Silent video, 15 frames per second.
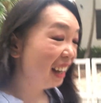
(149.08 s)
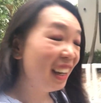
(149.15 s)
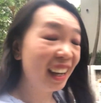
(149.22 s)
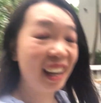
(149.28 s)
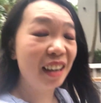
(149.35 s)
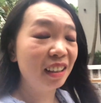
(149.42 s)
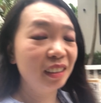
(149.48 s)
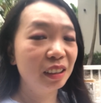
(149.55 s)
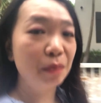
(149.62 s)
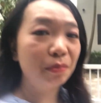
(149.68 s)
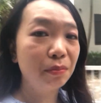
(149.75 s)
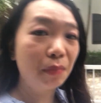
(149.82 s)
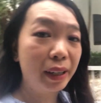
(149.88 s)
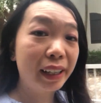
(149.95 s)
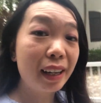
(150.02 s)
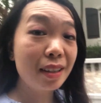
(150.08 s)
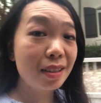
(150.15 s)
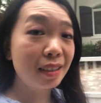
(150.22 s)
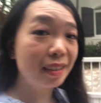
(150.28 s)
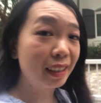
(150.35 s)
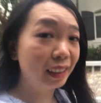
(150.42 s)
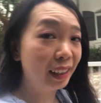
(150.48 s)
And my
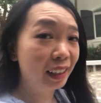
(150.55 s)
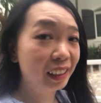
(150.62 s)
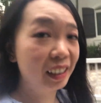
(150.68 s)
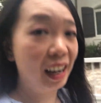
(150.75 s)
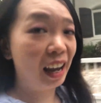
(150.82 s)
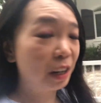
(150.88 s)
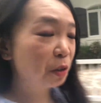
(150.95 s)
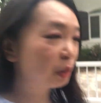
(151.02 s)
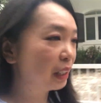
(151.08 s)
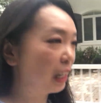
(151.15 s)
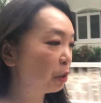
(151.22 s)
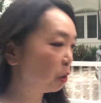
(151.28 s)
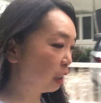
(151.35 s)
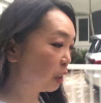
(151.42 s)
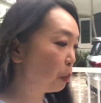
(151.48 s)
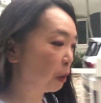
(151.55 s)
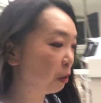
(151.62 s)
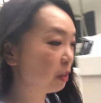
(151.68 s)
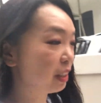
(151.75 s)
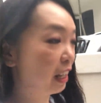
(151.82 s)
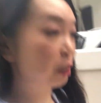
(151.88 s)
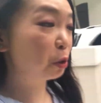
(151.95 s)
cousins and I actually get to
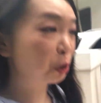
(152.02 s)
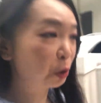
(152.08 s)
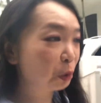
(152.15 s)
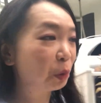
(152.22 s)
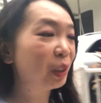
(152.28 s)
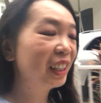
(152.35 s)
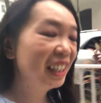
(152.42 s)
experience that too.